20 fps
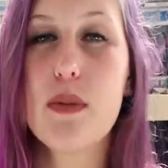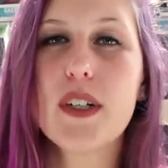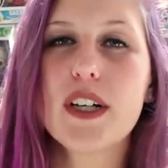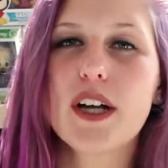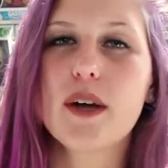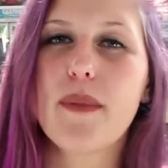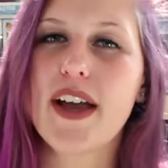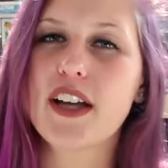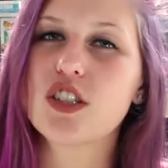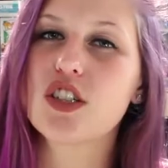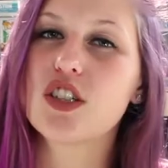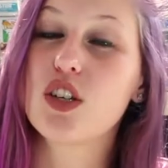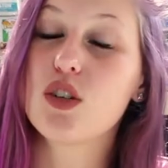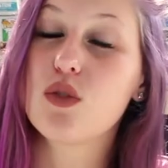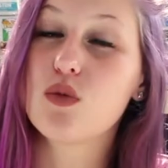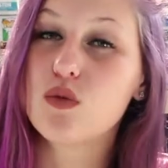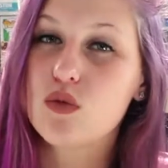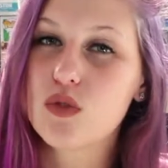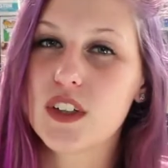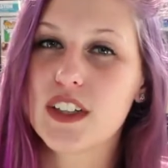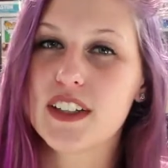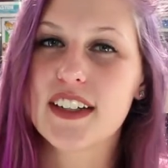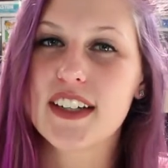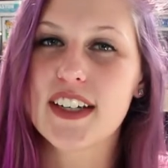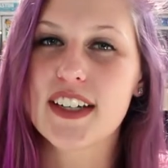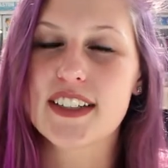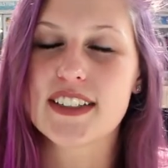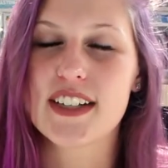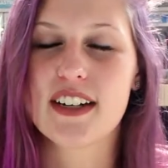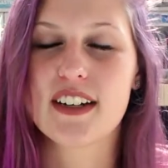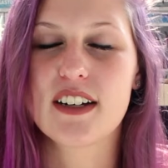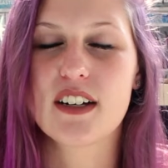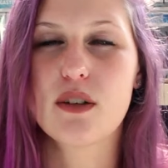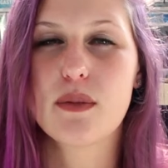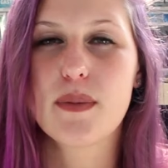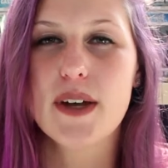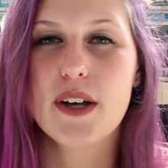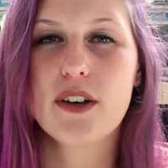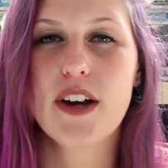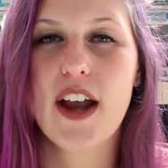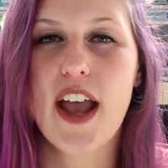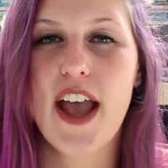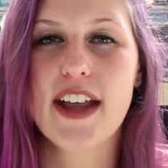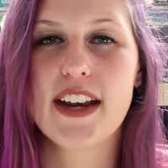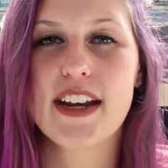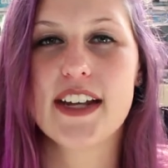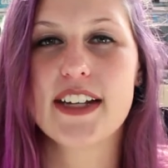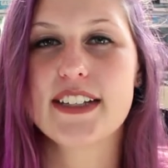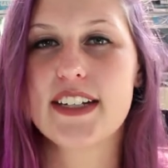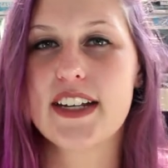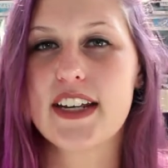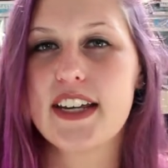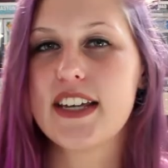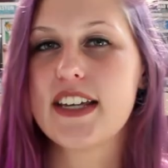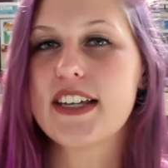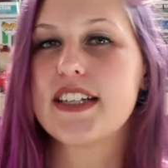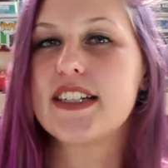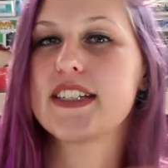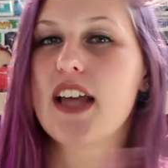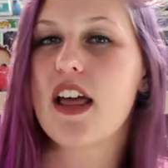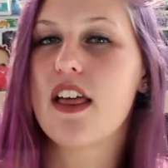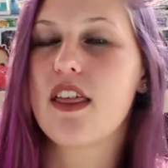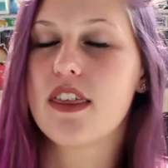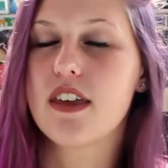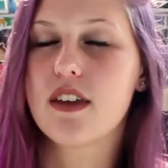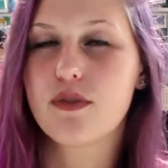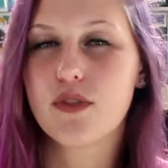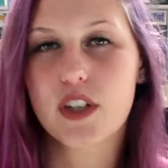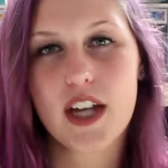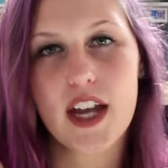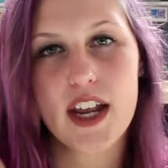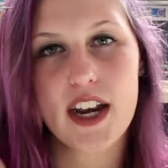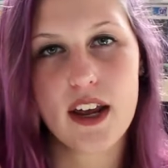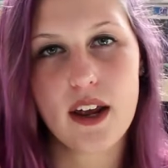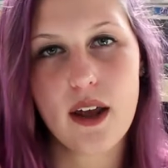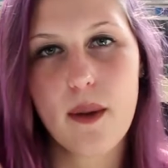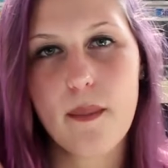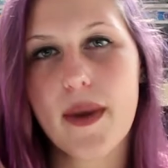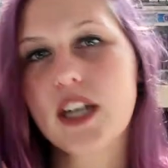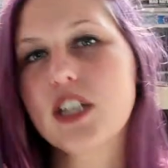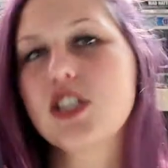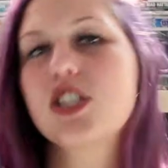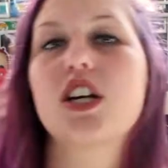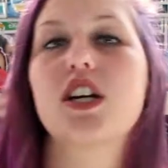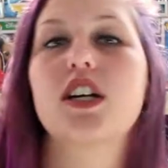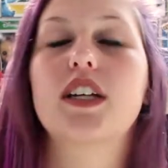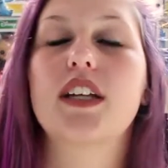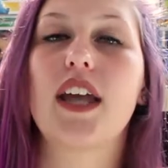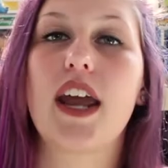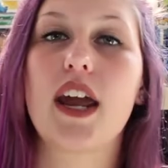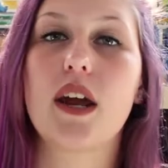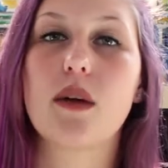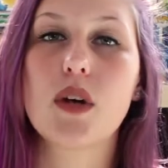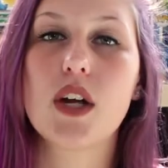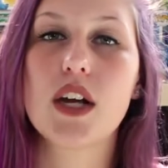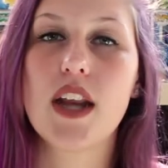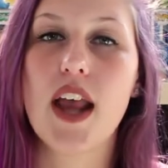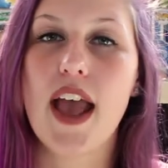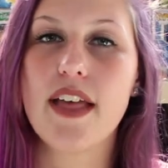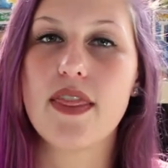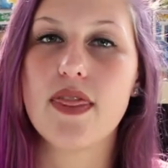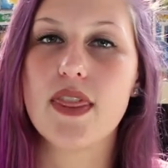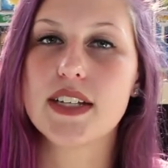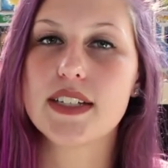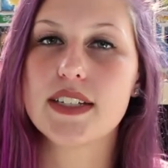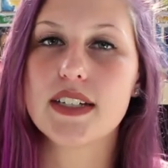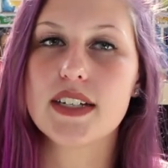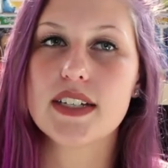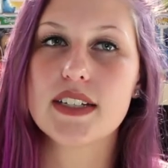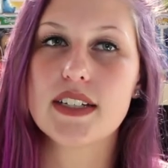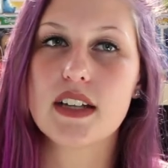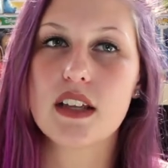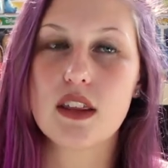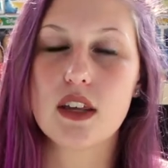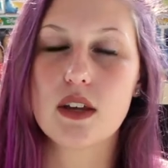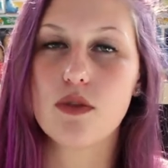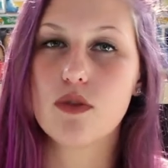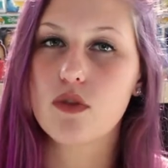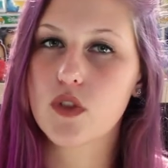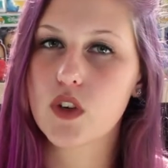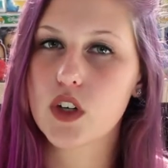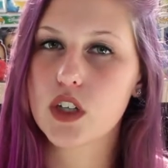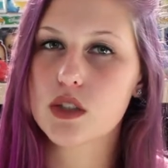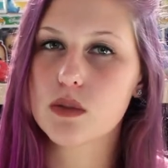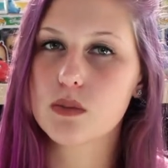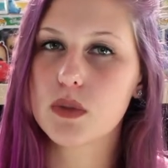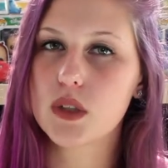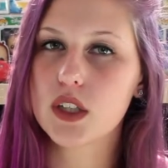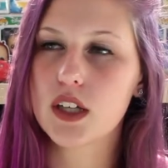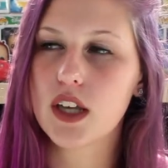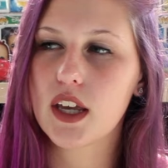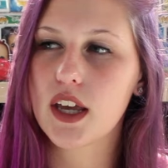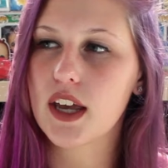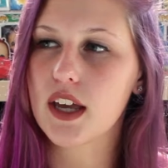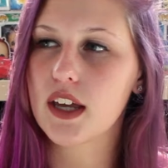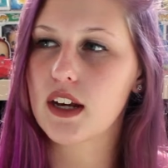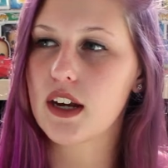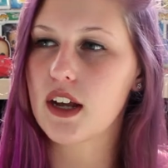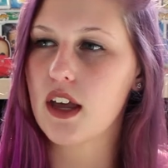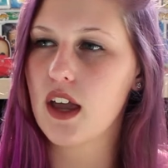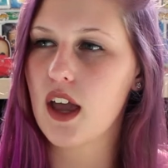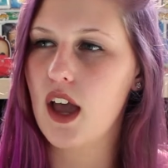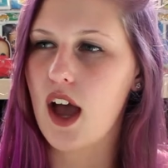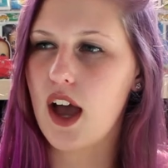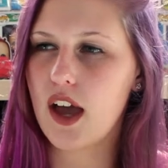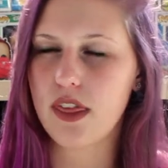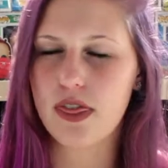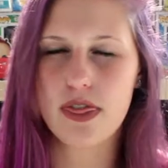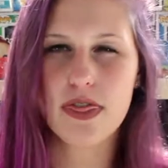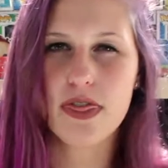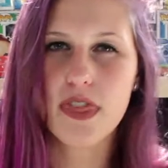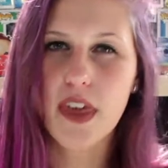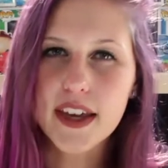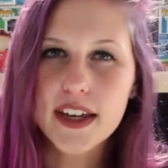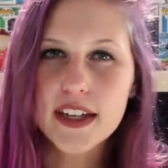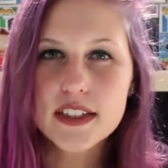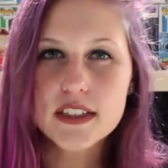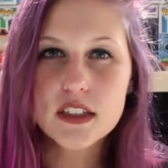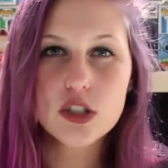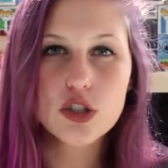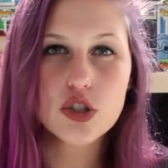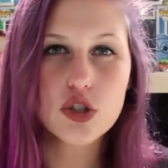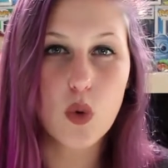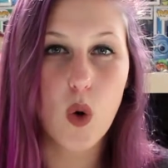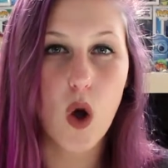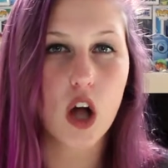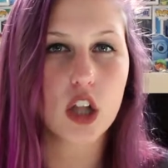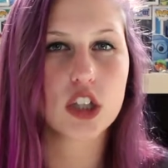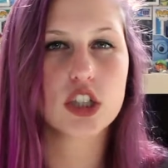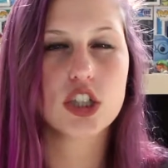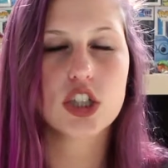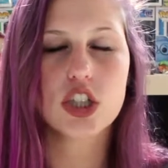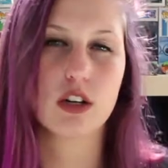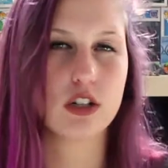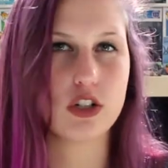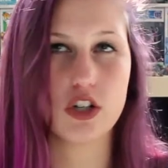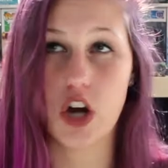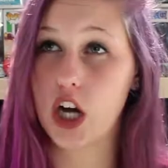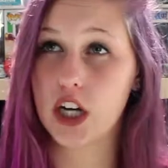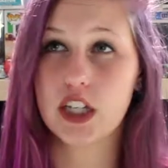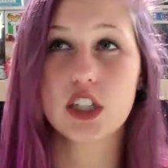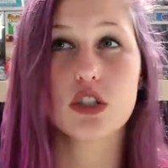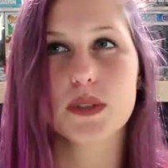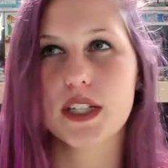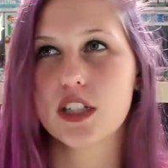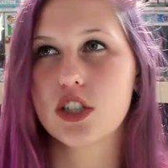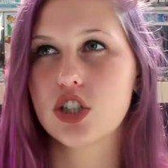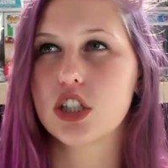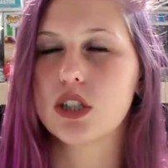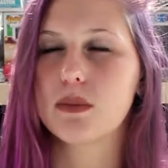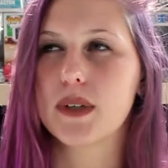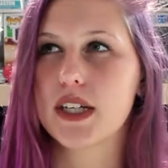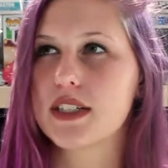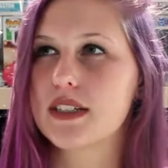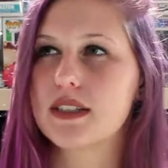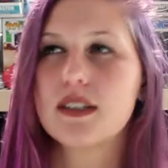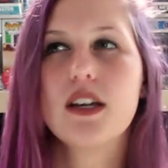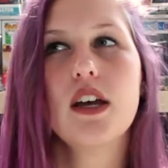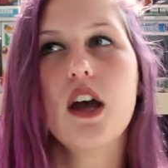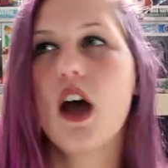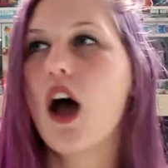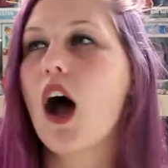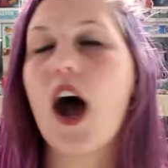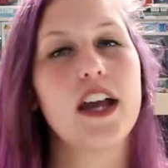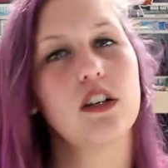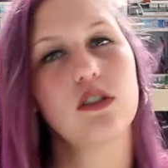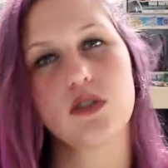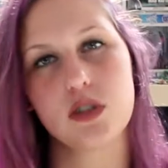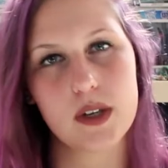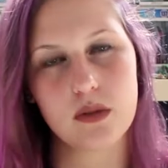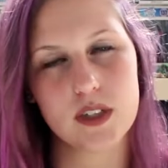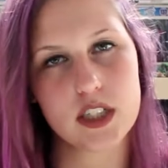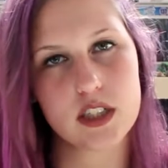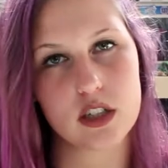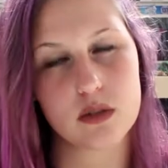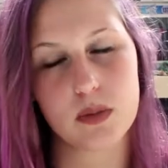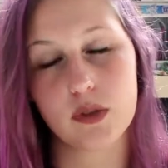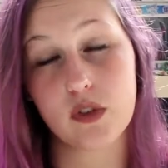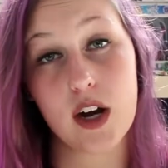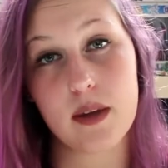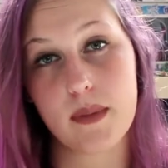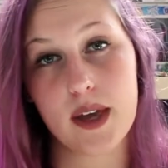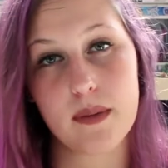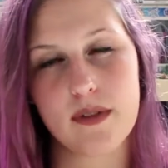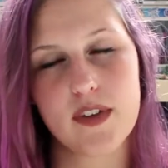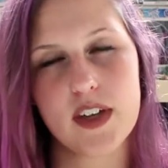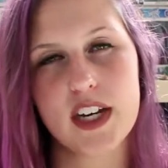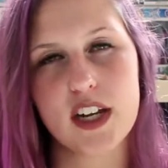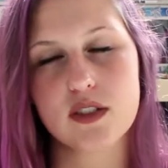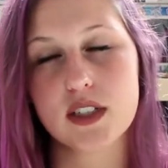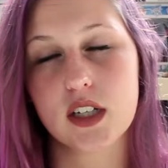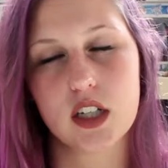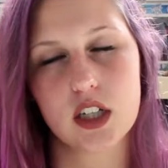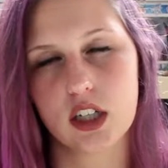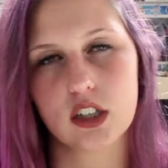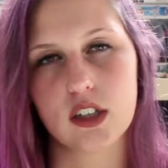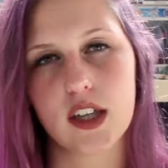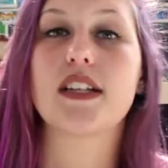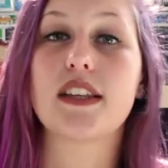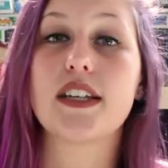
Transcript: book I'm actually really excited about, and it is The Forgetting by Sharon Cameron, and this is the first book in, I think it's a duology. I'm not one hundred percent sure because I don't do my research before I make my videos, clearly.